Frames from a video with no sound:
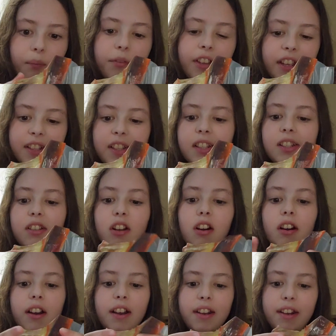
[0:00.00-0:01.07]
This is
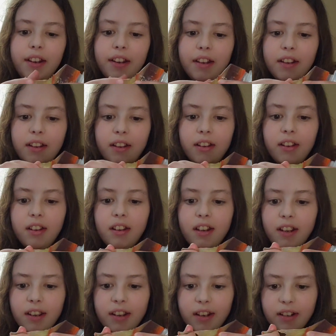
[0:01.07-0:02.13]
good,
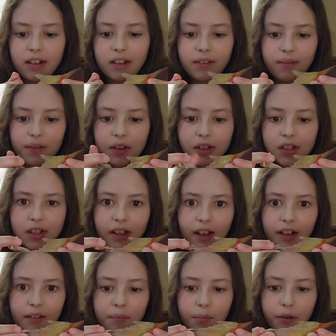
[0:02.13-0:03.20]
and it feels
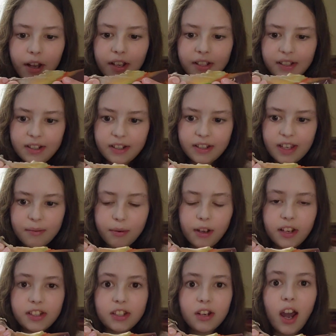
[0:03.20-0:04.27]
kind of plasticky, but
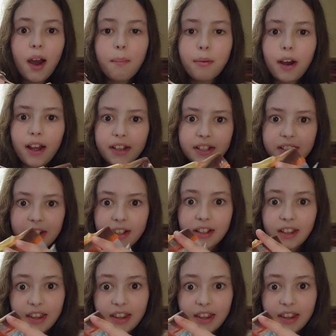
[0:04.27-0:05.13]
it's not plastic.